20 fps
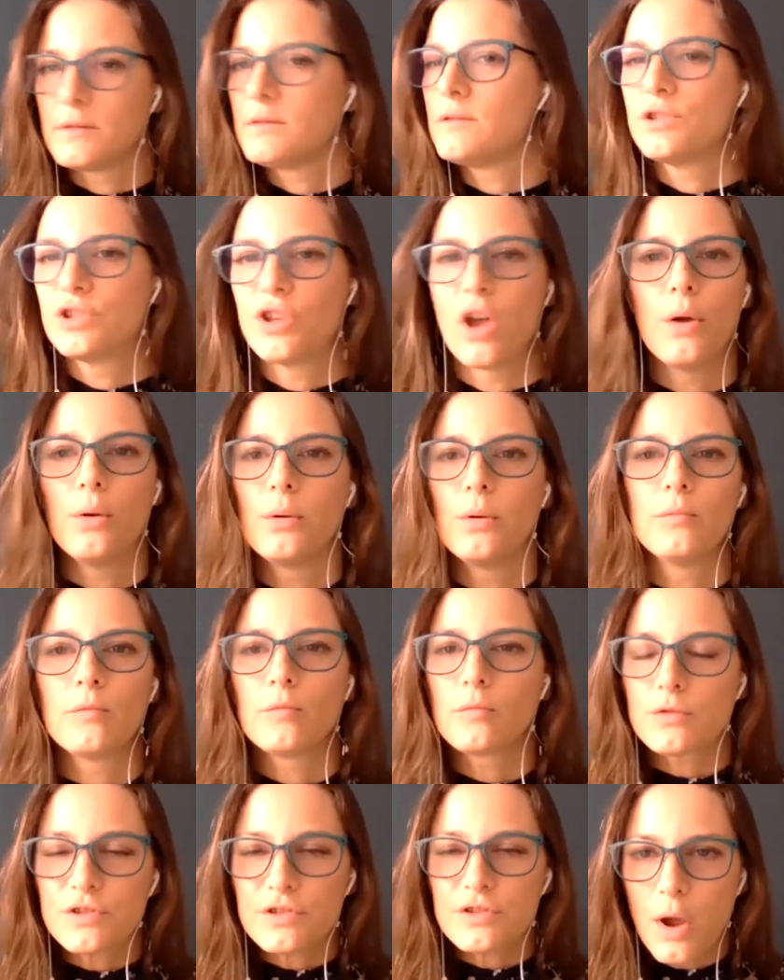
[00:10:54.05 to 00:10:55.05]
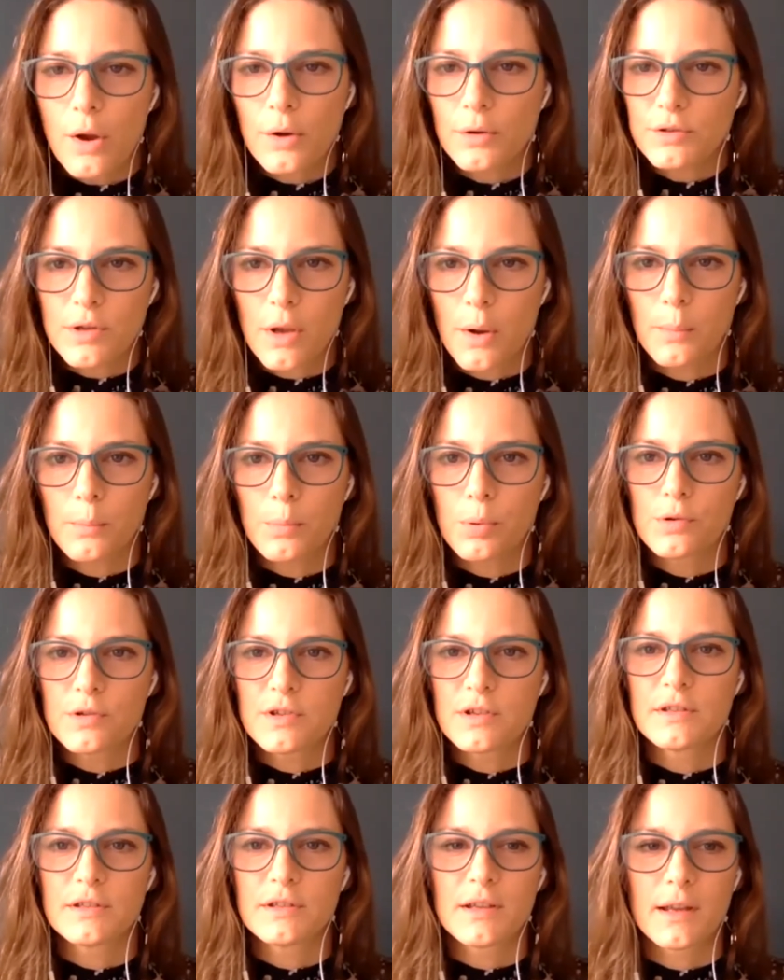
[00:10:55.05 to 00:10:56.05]
So
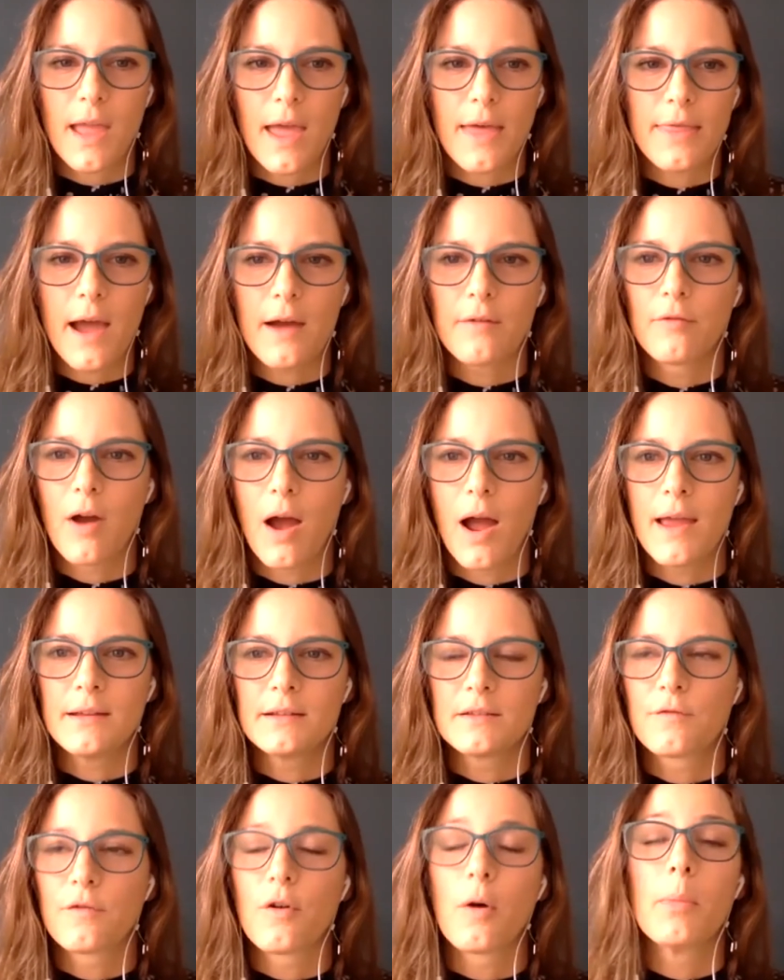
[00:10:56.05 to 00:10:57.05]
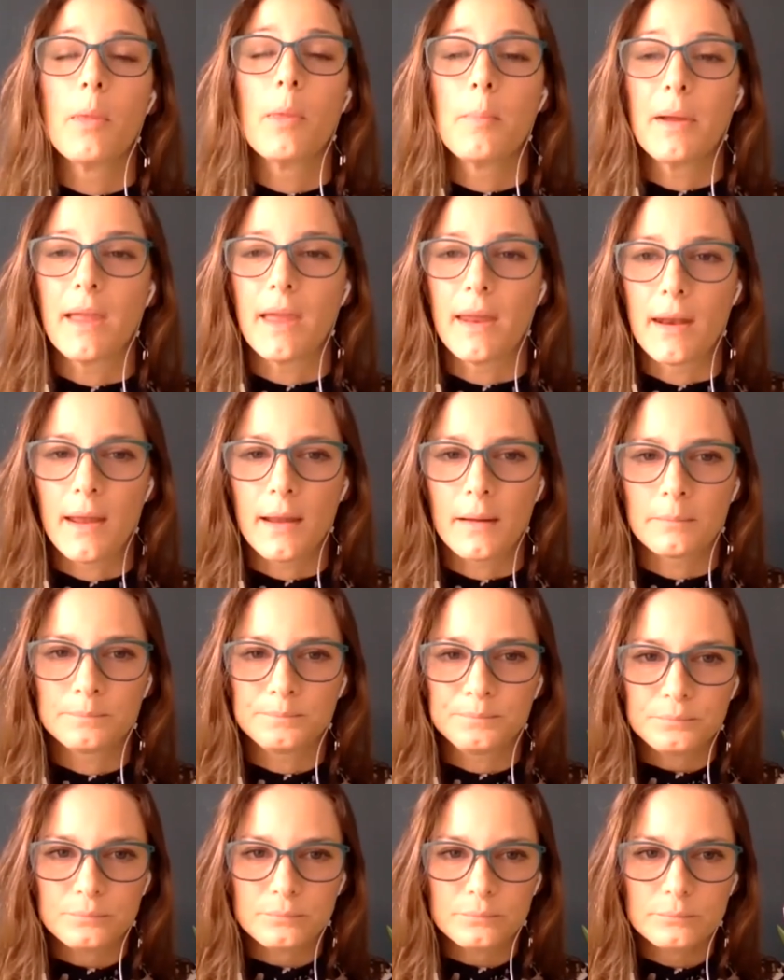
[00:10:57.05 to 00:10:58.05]
important to get that right from the beginning.
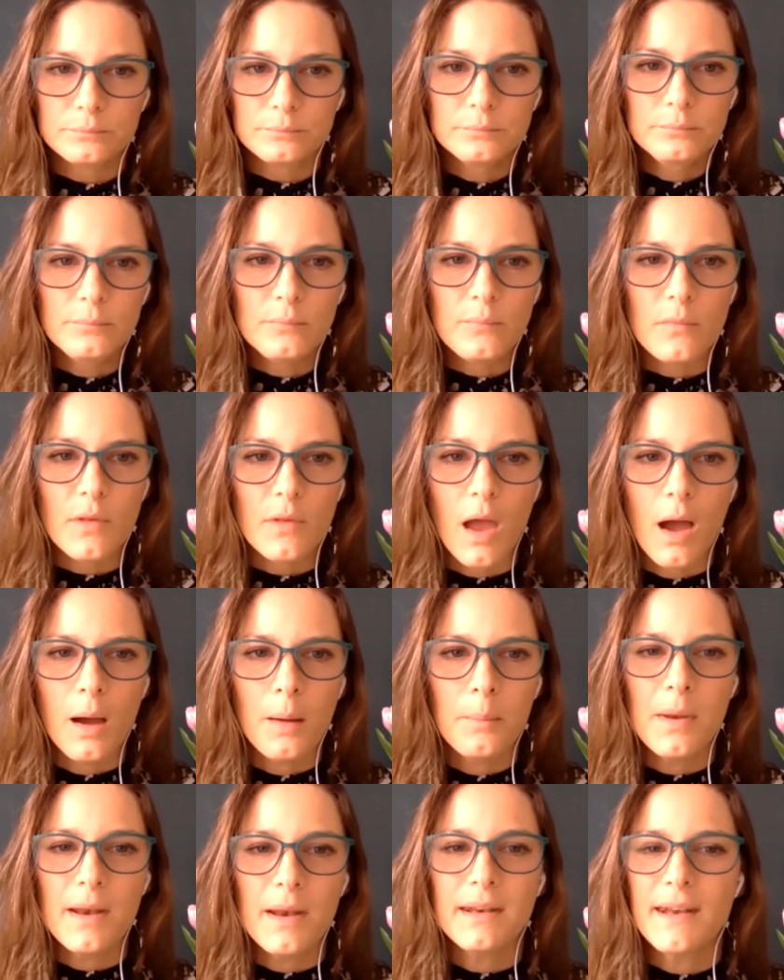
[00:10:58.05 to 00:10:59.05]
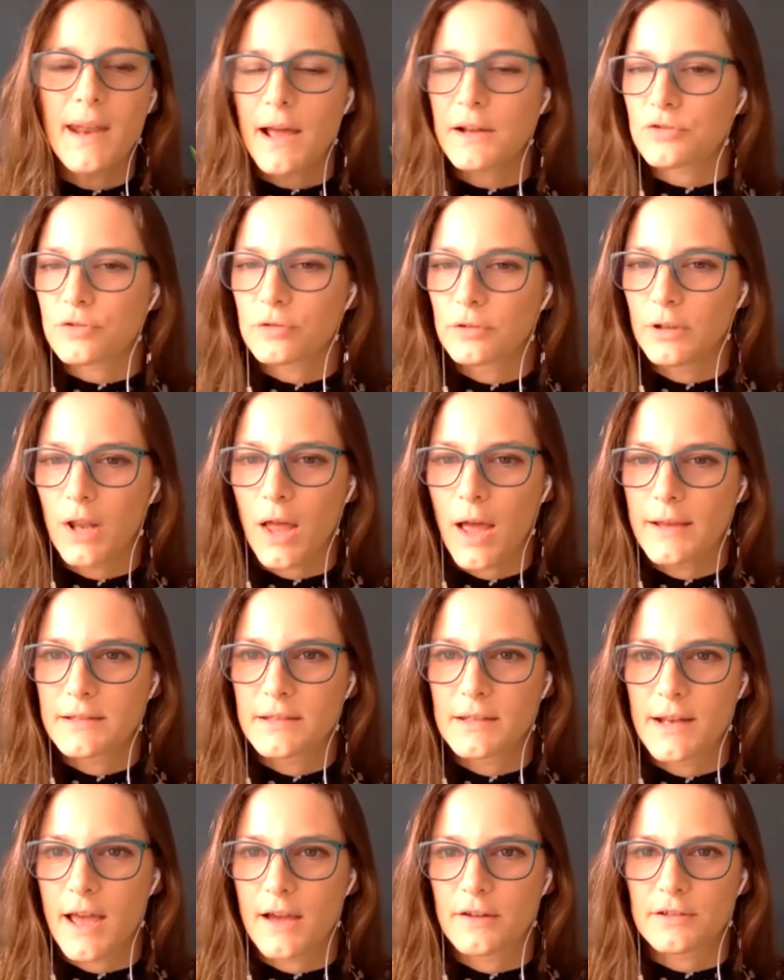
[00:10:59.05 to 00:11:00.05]
Natural
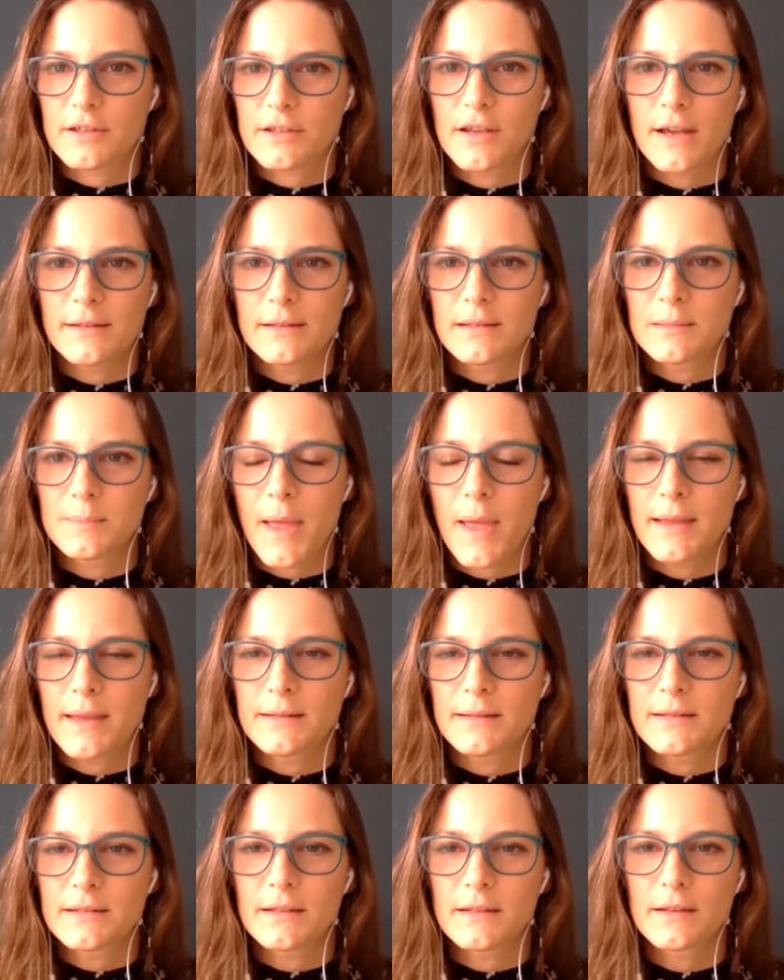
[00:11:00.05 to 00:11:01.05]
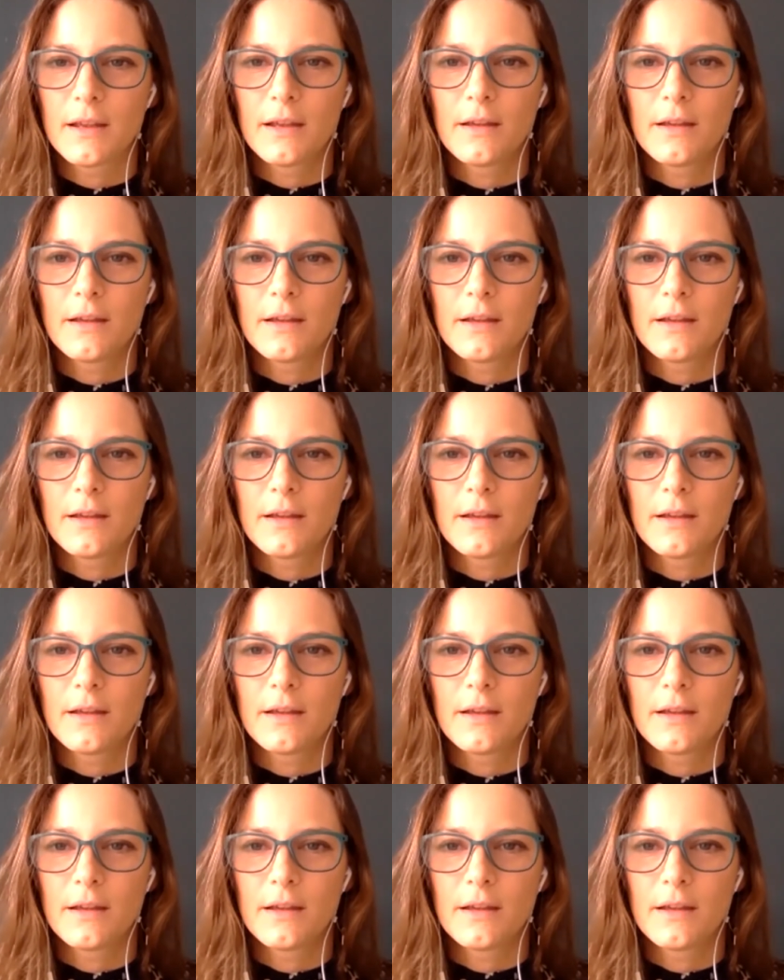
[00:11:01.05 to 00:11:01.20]
light and outside space.